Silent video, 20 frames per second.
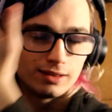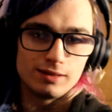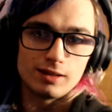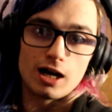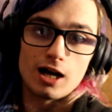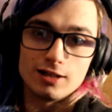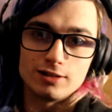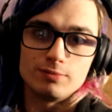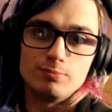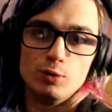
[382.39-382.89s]

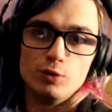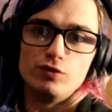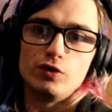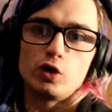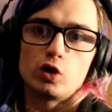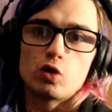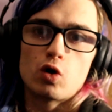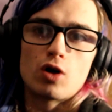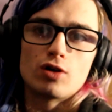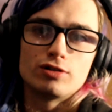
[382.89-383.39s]
us moving
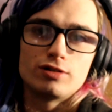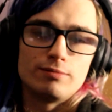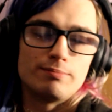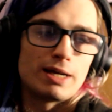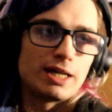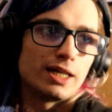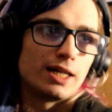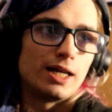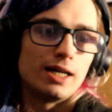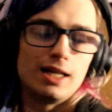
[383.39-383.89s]
across and
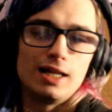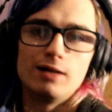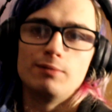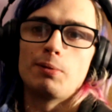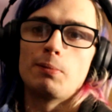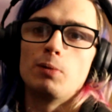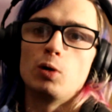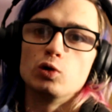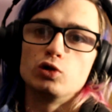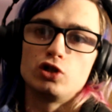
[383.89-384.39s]
making it a little bit
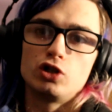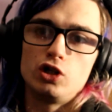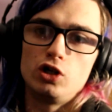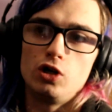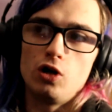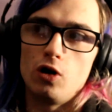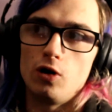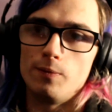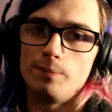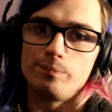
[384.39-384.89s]
more
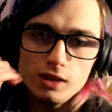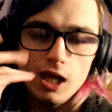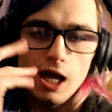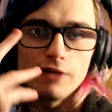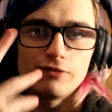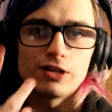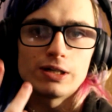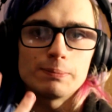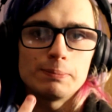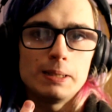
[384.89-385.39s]
secure, I
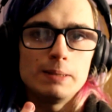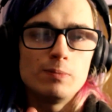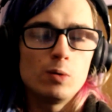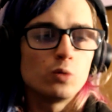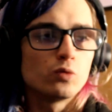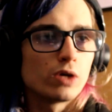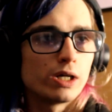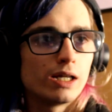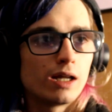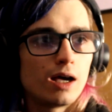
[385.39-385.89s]
think people
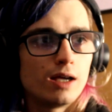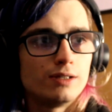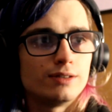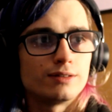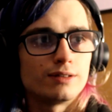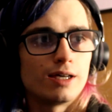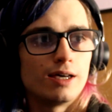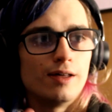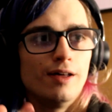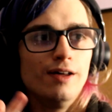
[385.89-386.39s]
realised
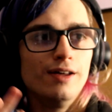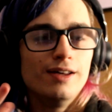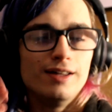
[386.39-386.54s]
that